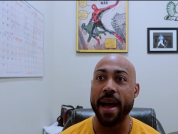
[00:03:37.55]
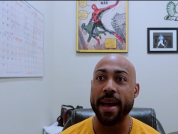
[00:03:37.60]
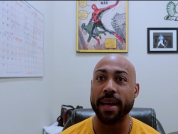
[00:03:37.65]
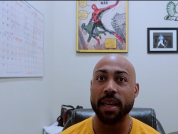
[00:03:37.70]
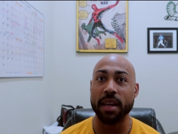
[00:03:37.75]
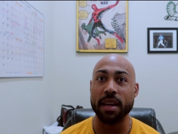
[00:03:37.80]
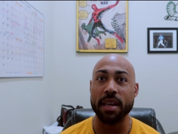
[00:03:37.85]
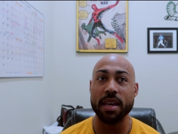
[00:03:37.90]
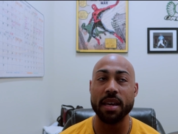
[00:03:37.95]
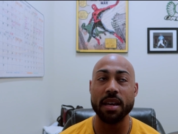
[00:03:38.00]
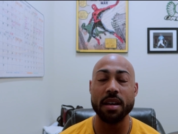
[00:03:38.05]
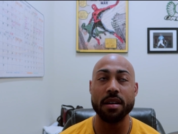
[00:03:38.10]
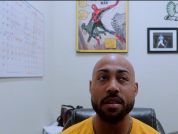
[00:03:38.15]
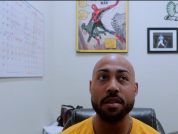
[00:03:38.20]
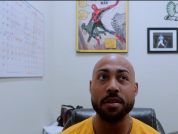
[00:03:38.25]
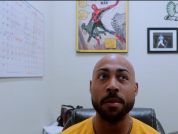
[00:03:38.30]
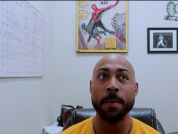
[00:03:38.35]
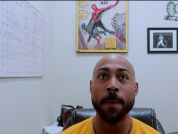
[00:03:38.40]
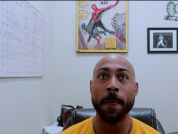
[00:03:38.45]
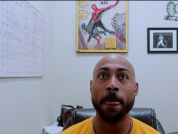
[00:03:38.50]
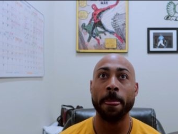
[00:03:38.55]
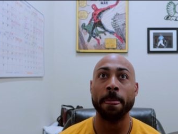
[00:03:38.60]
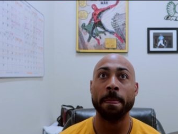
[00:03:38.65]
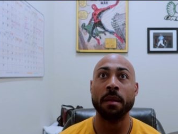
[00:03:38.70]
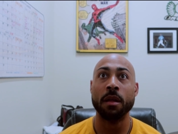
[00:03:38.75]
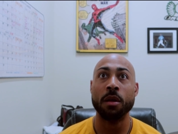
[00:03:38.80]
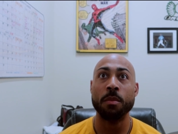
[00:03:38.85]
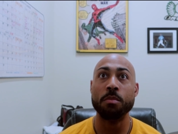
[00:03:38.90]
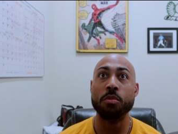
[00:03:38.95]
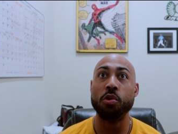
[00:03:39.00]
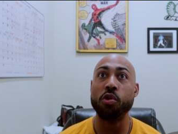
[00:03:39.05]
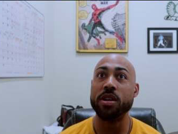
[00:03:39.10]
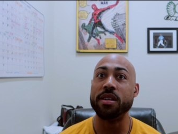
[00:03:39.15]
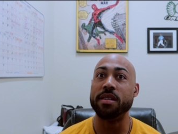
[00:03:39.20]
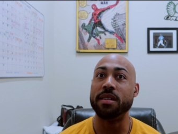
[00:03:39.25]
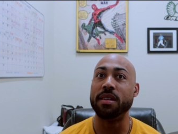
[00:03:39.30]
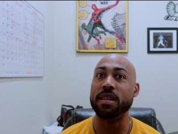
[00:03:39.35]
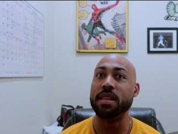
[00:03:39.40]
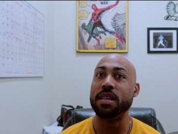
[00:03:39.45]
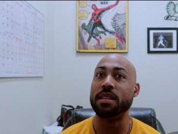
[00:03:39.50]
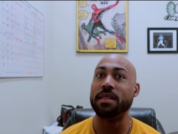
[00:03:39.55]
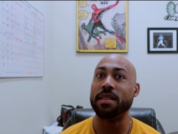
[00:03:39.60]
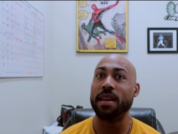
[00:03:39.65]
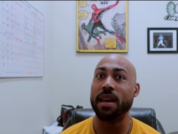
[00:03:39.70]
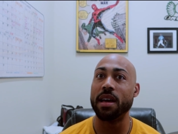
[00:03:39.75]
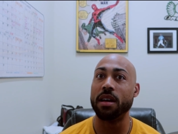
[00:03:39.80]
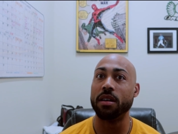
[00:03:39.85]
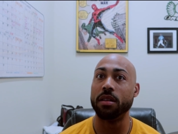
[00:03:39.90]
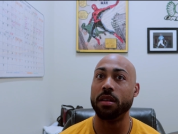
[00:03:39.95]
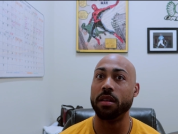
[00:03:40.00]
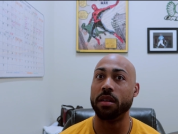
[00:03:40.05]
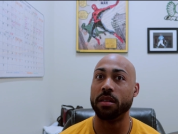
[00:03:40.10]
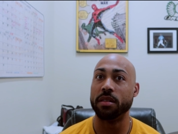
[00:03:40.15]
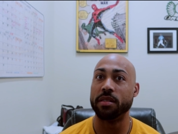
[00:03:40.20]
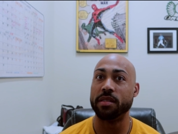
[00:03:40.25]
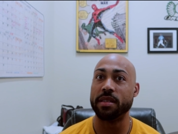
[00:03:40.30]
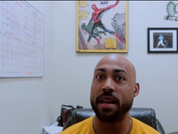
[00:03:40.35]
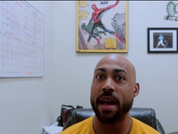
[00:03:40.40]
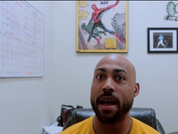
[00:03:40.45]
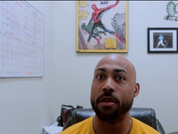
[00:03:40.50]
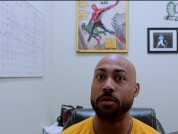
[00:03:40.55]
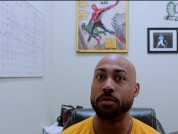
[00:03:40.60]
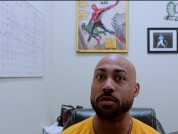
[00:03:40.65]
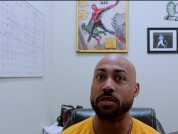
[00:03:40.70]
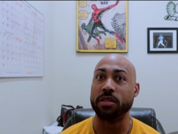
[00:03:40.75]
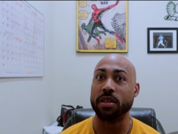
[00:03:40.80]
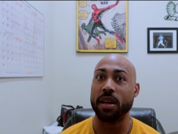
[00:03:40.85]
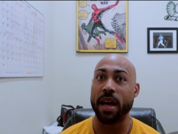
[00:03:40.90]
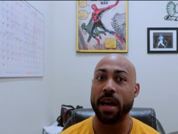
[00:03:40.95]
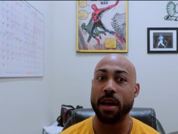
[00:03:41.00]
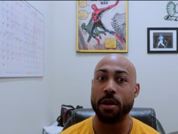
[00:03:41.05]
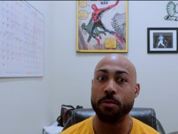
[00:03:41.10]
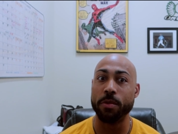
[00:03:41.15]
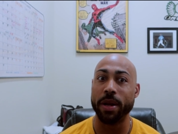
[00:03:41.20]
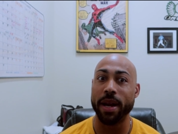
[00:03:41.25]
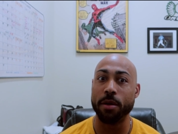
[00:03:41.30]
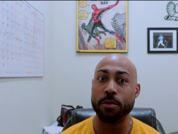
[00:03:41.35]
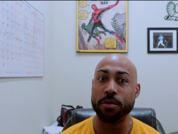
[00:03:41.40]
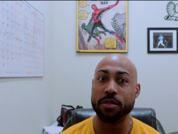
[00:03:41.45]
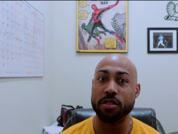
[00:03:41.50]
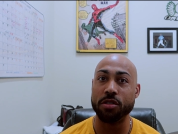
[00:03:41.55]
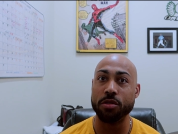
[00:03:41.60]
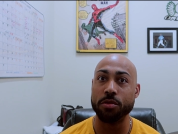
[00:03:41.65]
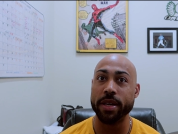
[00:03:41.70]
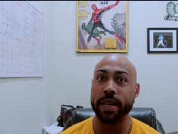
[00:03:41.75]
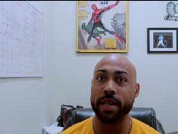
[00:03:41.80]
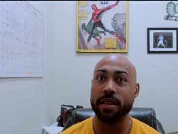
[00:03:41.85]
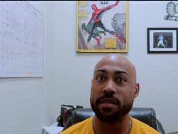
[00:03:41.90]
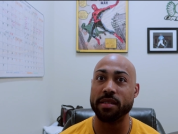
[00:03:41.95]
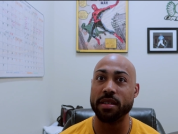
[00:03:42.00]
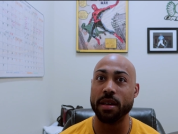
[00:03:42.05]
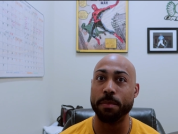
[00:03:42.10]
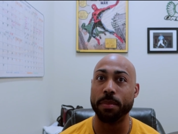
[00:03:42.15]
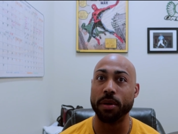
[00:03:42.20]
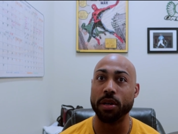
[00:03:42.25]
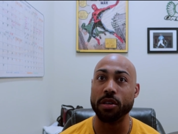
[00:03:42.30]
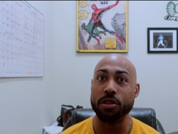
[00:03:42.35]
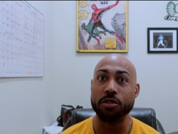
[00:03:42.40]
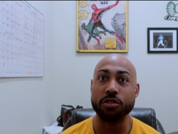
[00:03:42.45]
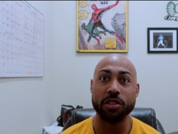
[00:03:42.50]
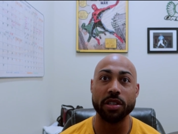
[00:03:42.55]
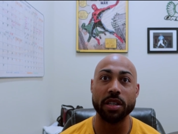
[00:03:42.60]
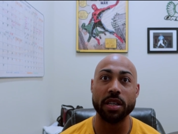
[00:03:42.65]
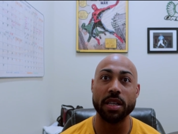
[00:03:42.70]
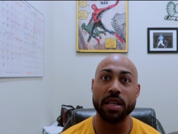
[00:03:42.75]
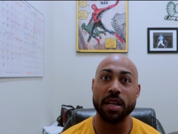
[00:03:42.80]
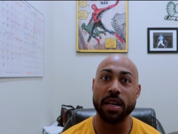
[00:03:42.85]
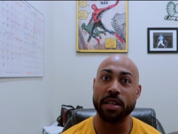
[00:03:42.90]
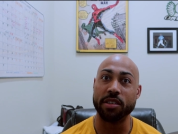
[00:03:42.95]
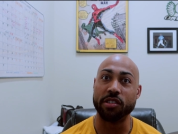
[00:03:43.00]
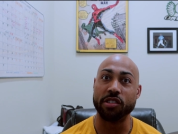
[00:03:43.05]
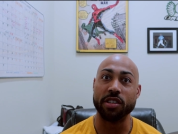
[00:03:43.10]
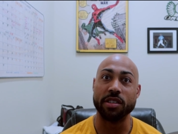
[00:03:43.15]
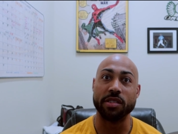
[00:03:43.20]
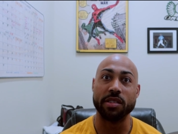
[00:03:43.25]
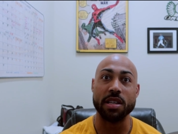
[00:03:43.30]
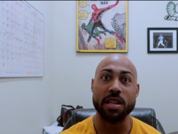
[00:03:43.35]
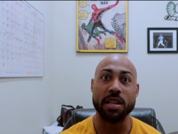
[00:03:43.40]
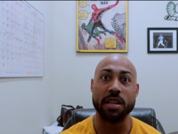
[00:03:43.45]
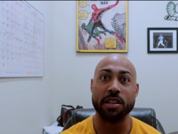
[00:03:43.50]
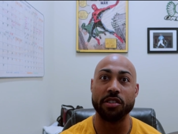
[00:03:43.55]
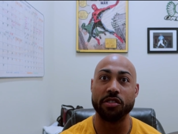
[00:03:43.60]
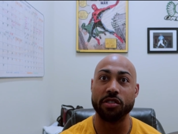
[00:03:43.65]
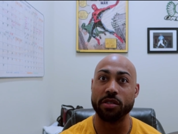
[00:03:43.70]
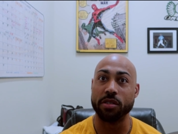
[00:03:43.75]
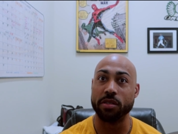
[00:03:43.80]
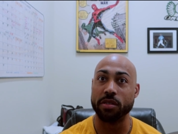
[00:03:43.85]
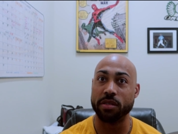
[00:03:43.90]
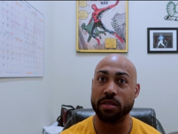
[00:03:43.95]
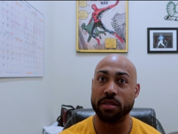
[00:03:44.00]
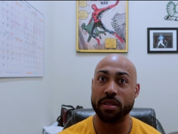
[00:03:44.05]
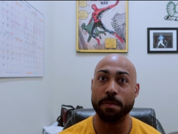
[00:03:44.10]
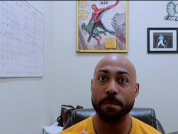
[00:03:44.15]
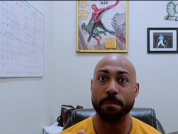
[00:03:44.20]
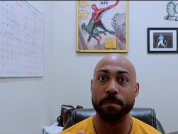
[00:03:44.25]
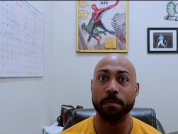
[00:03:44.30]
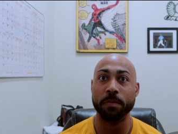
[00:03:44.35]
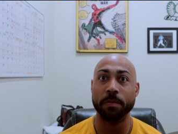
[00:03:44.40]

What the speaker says: I could hear more detailed sounds. When I was doing a zipper, usually it's just the initial zip,